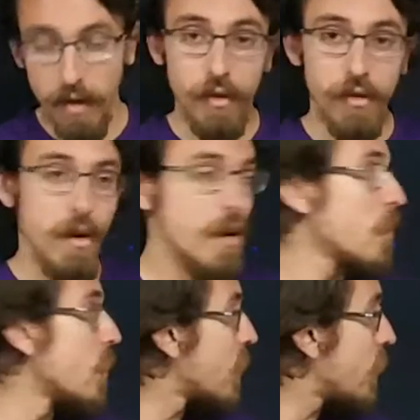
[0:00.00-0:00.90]
Starting
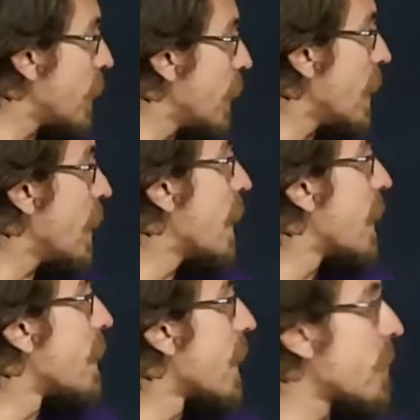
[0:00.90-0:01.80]
with C,
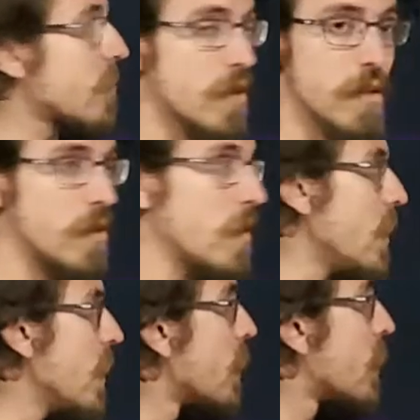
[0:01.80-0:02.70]
that gives us
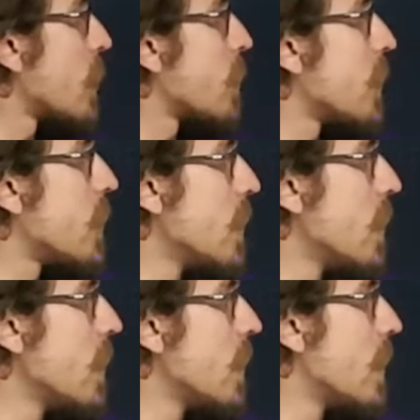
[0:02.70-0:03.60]
C, skipping
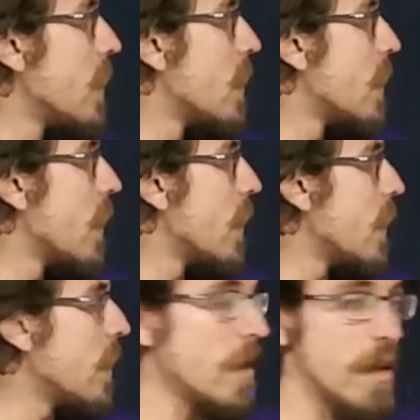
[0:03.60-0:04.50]
D.
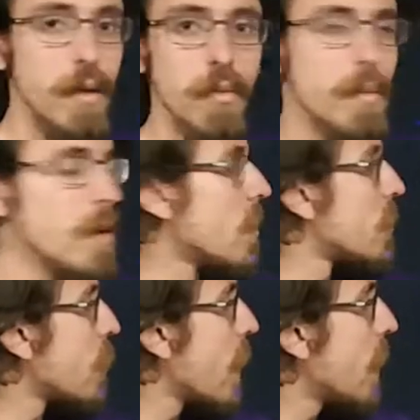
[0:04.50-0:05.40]
E will be in our
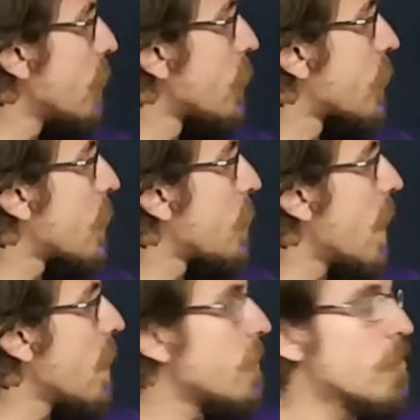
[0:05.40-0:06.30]
triad, we'll skip
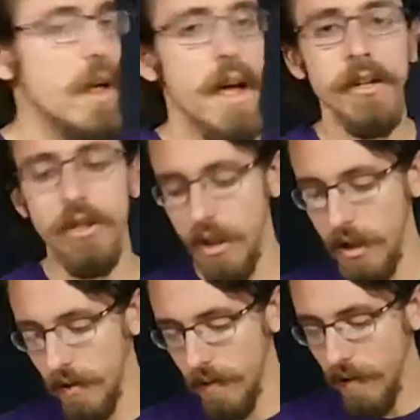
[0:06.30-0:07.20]
F, and we'll add G.
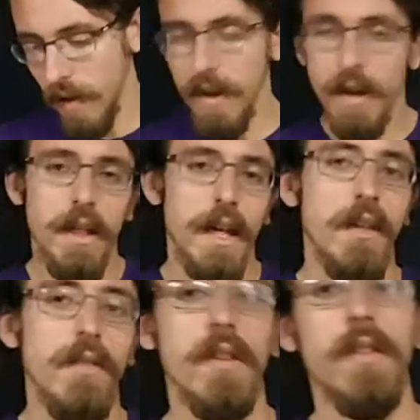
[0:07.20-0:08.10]
That
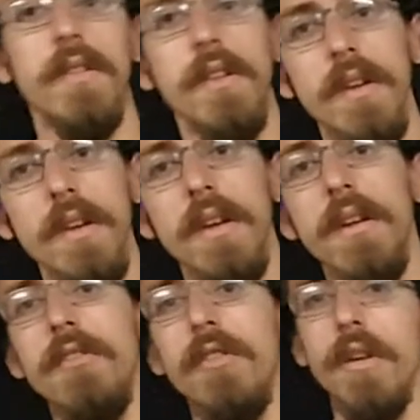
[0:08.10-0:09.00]
gives us C,
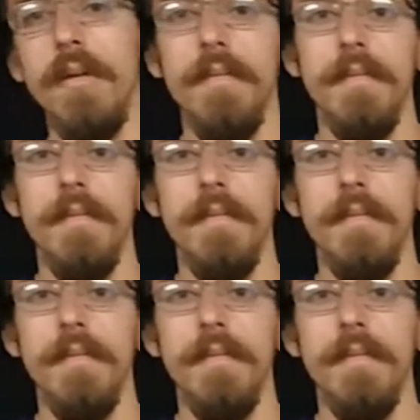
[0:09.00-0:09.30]
E, G.